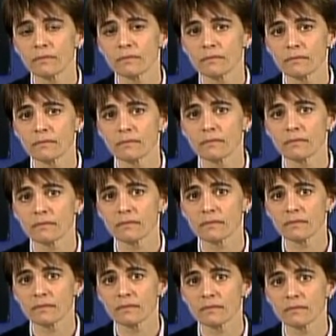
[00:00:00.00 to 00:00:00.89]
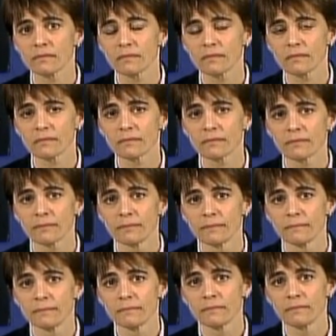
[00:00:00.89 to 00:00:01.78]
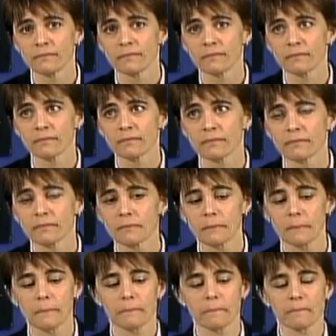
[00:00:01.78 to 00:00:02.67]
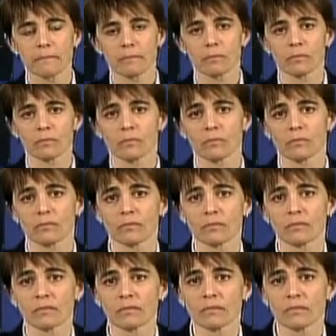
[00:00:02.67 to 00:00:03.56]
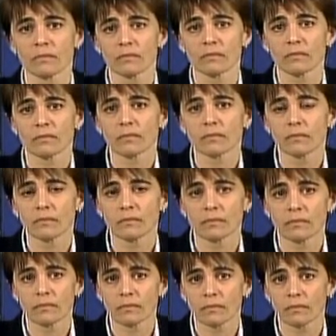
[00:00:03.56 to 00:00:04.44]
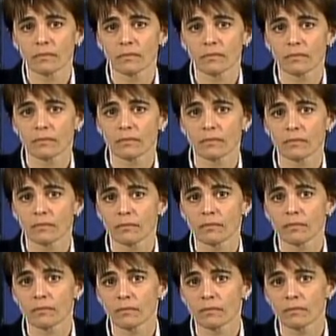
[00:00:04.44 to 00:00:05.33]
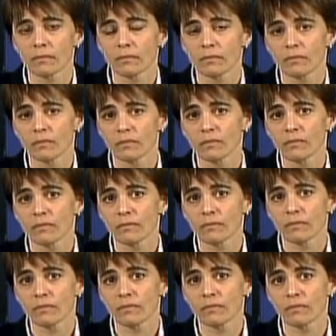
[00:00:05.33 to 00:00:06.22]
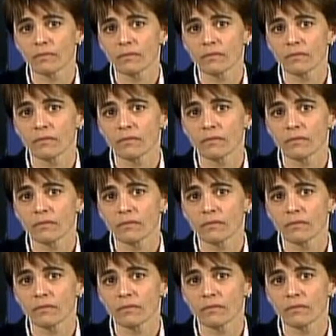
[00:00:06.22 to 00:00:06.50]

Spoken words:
[no speech]